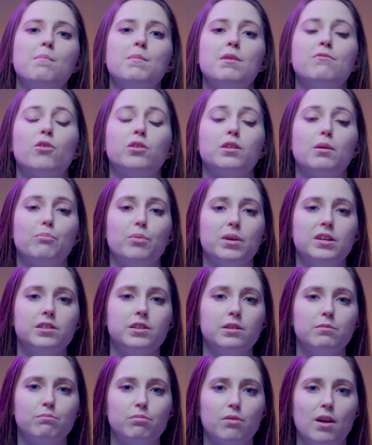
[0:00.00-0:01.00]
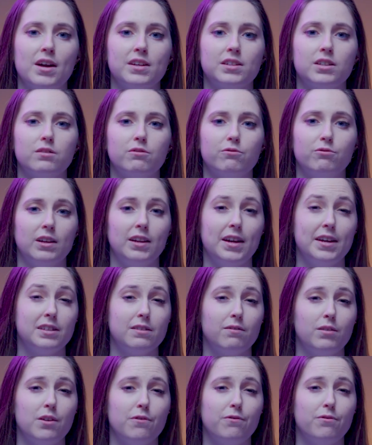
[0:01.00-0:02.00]
Before the printing press,
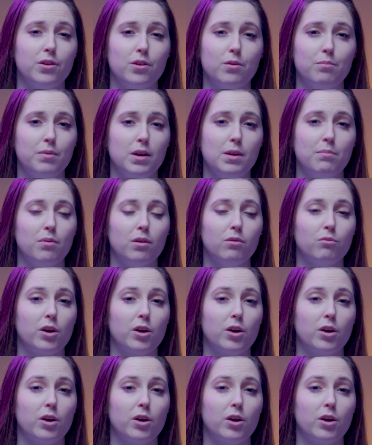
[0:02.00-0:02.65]
relatively few people